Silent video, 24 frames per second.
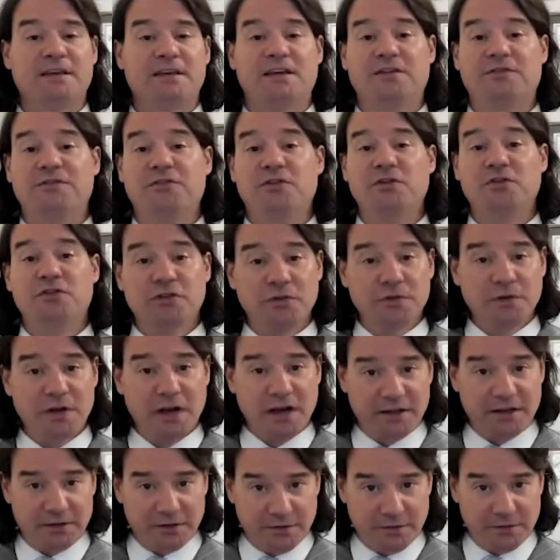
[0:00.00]
If you do
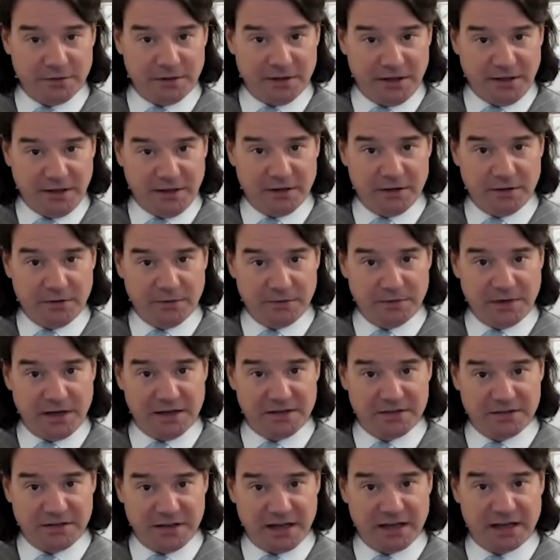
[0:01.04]
not agree on
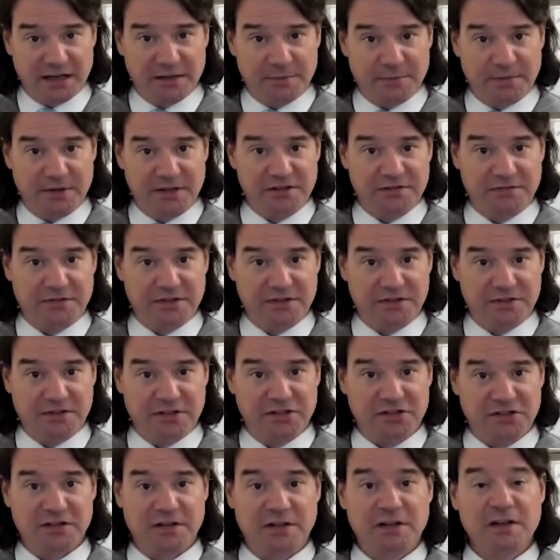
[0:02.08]
a second opinion
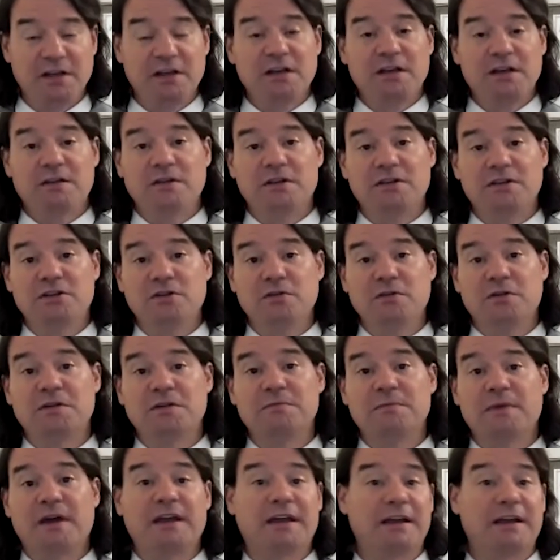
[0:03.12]
position, then you can make